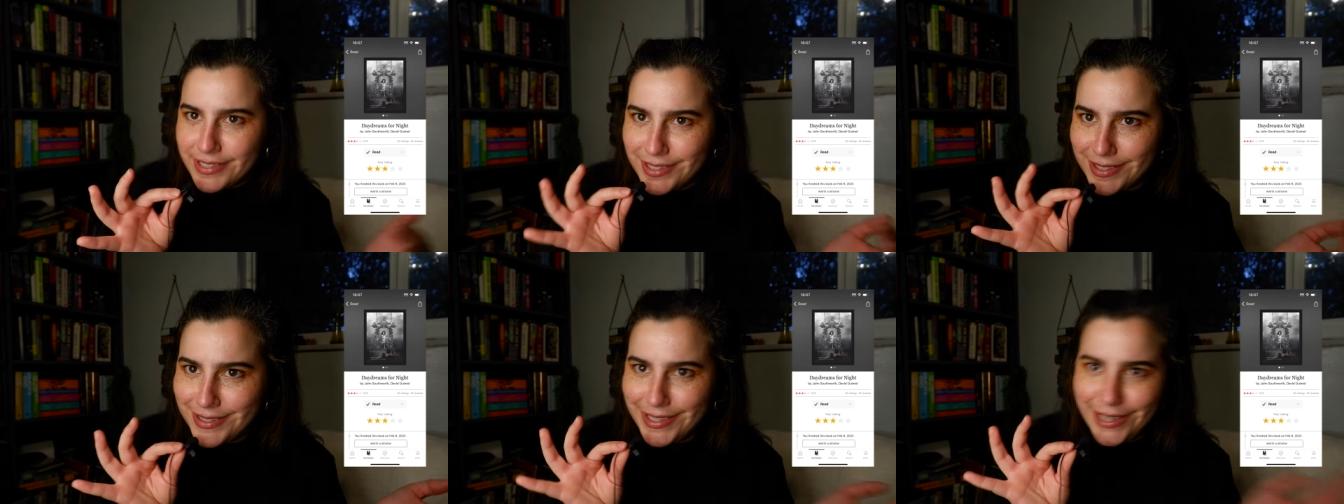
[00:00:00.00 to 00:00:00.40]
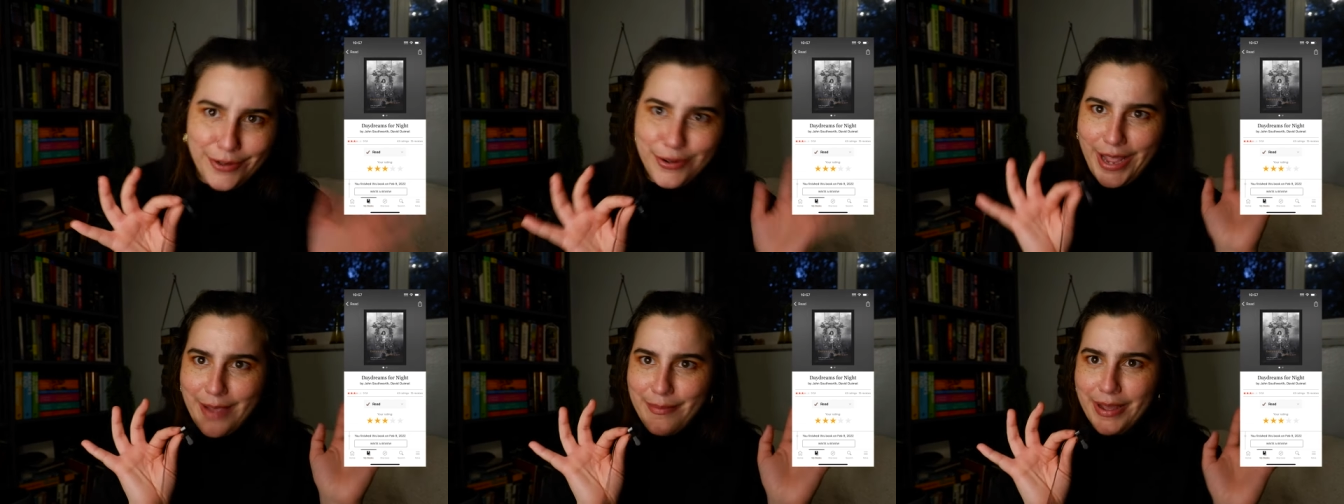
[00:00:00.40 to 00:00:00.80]
That's
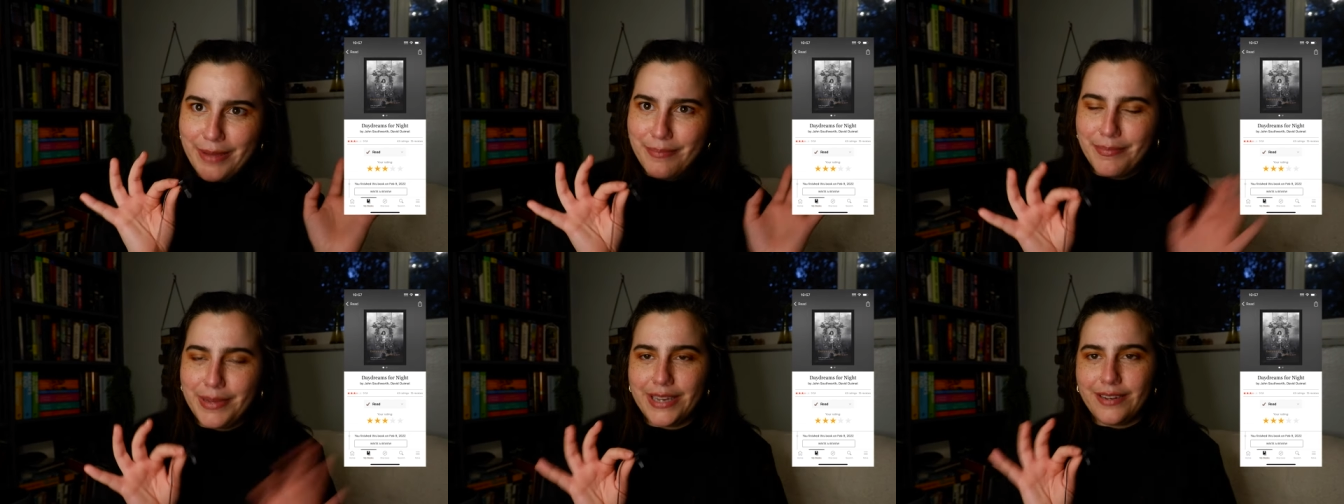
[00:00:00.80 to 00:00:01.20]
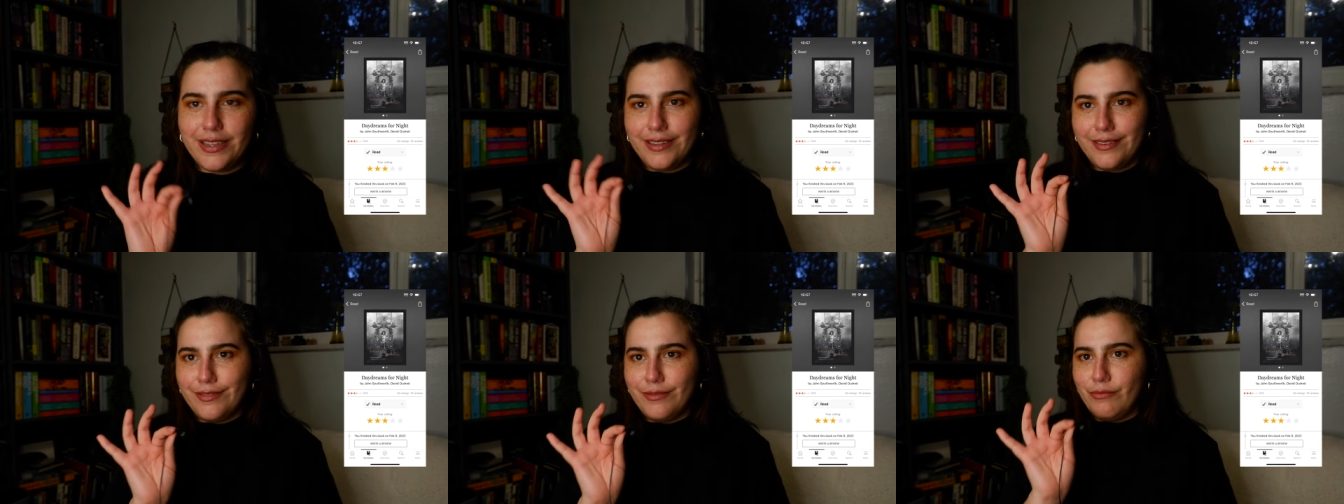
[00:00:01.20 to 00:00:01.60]
Neil Gaiman,
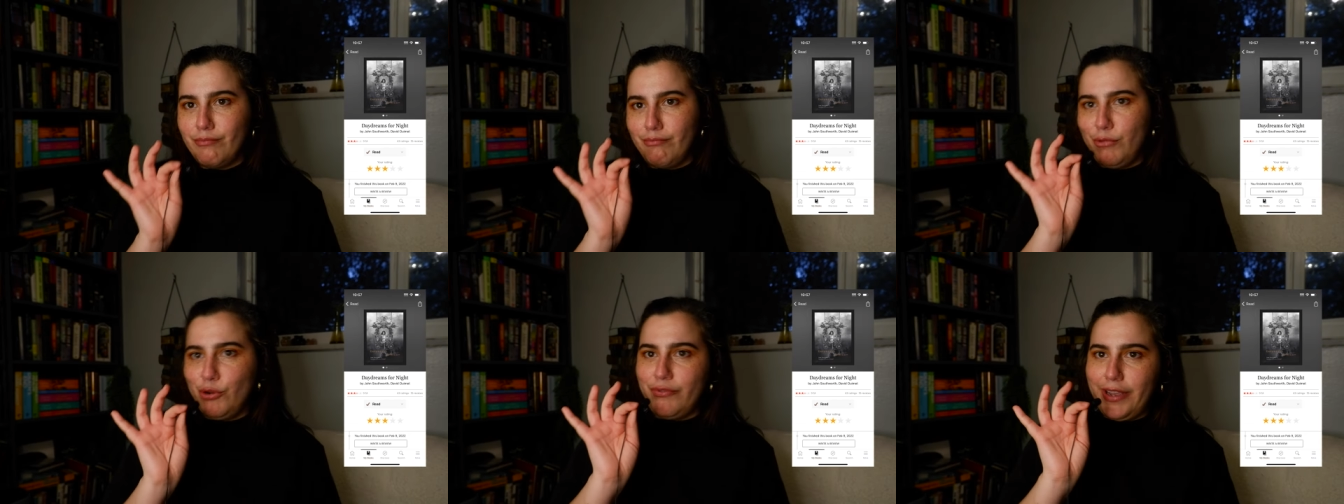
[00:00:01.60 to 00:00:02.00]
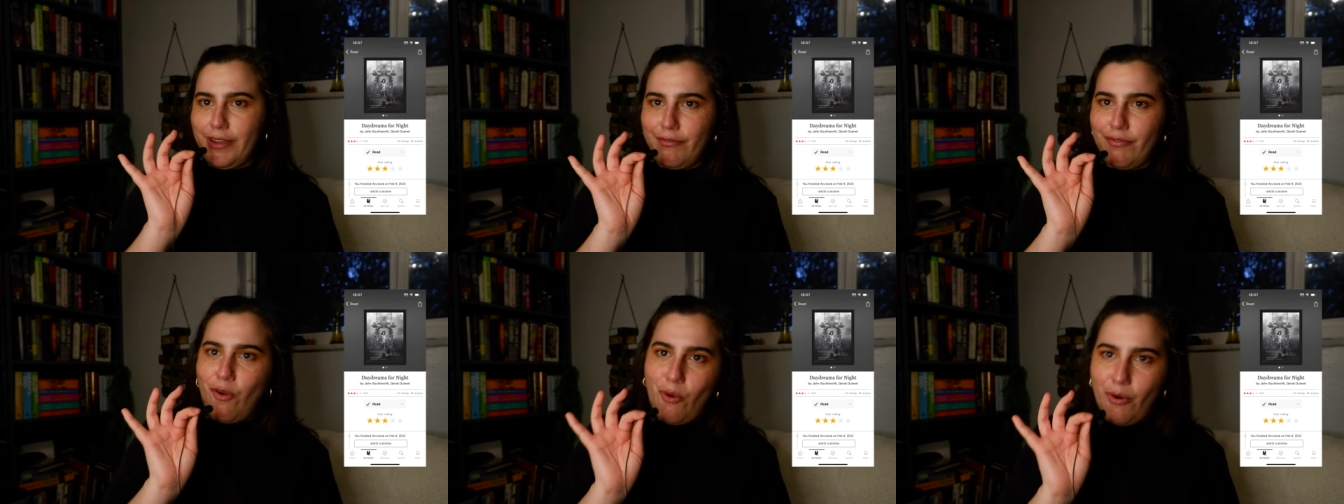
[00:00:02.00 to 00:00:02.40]
but in
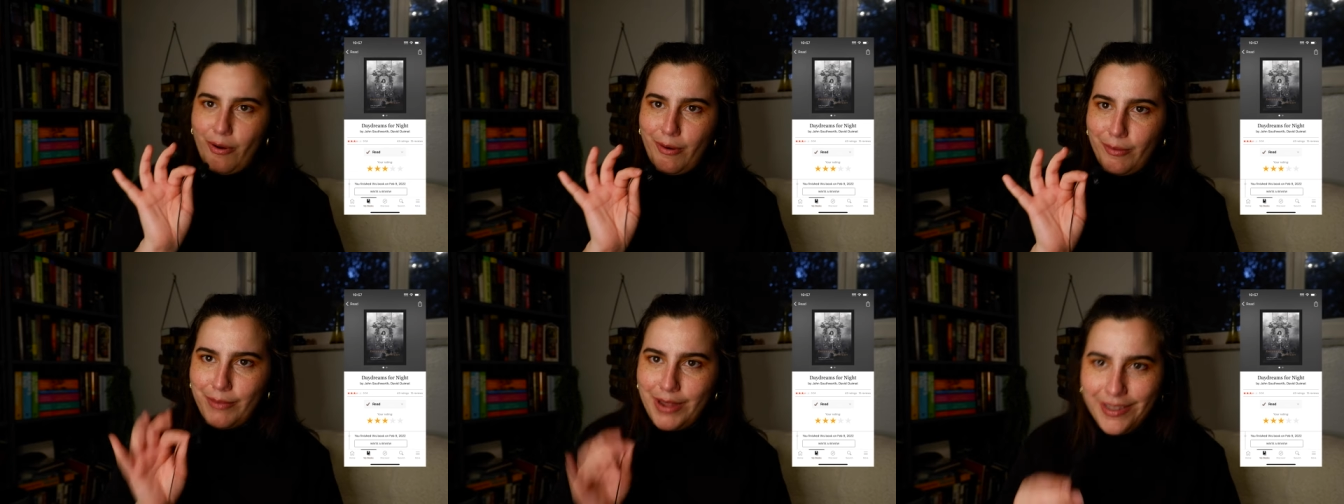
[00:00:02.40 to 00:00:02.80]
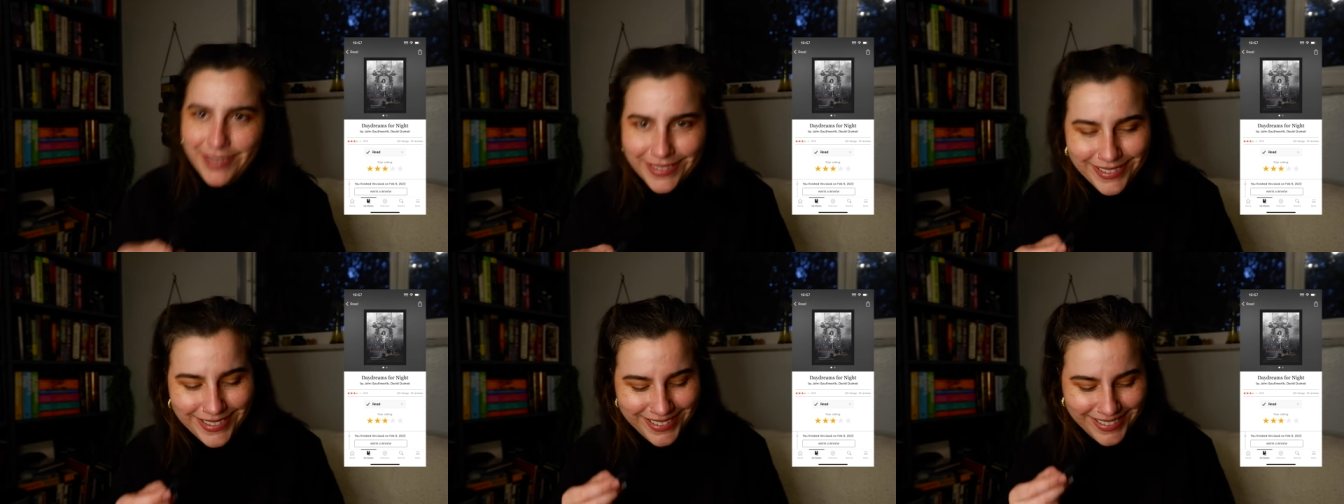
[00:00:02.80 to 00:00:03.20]
movie form.